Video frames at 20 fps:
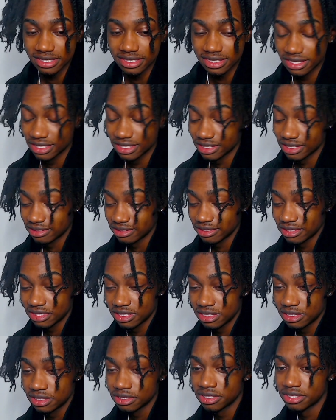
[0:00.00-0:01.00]
She know what
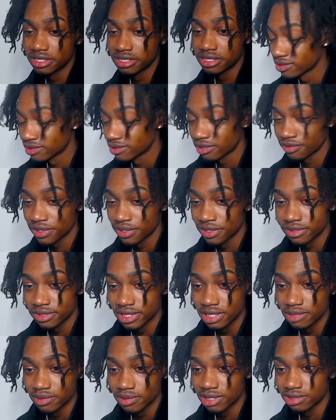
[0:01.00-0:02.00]
she doing, but we gonna
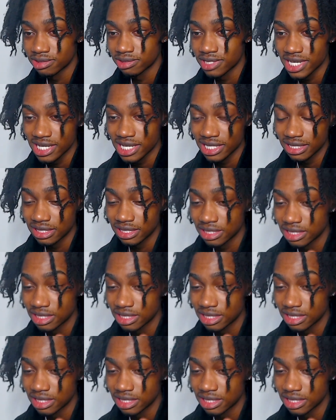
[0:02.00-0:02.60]
keep on reacting